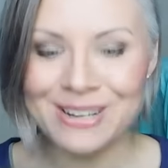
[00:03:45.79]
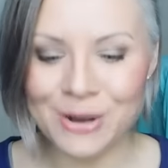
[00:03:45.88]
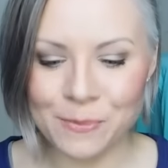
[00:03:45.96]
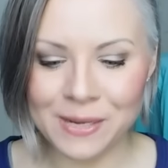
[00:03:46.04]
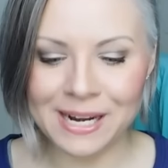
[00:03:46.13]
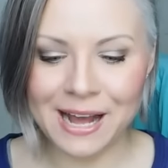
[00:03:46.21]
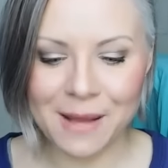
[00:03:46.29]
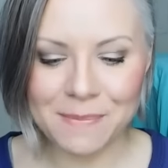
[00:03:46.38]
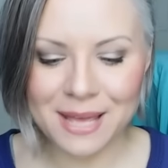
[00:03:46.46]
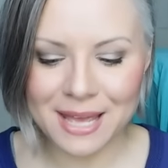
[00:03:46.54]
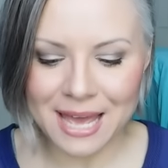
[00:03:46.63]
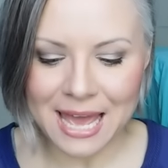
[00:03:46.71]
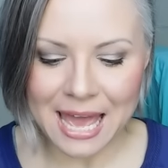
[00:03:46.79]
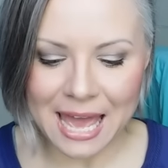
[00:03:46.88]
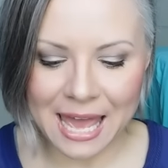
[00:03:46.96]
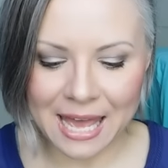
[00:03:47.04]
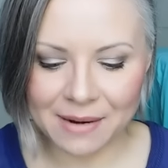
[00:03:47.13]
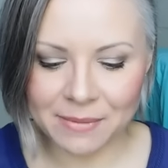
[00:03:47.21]
and open it up,
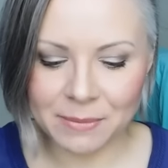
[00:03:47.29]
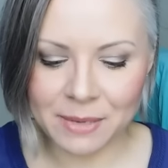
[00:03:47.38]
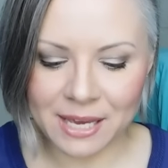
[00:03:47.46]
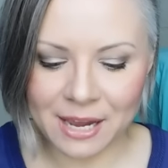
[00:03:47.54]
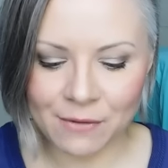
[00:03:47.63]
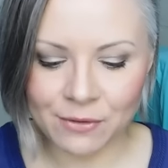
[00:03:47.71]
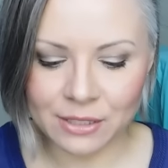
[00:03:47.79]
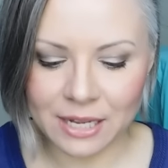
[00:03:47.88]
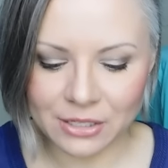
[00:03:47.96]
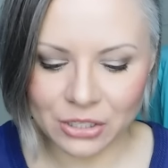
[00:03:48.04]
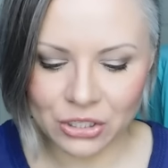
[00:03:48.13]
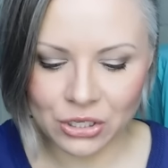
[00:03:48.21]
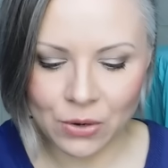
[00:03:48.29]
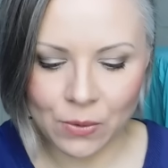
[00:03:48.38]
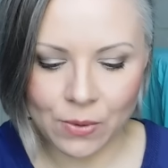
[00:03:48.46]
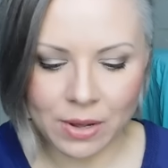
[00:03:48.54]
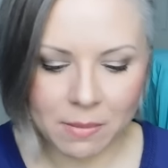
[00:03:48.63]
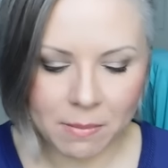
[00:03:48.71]
and I'm gonna be careful not to
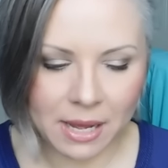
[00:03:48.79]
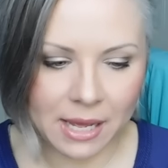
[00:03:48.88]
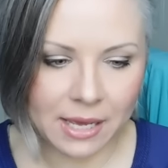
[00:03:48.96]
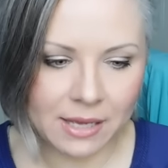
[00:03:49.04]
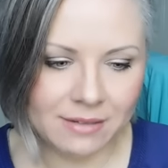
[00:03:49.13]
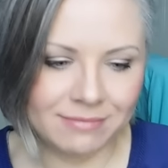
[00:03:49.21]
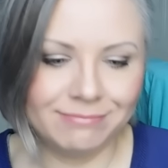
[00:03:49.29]
show my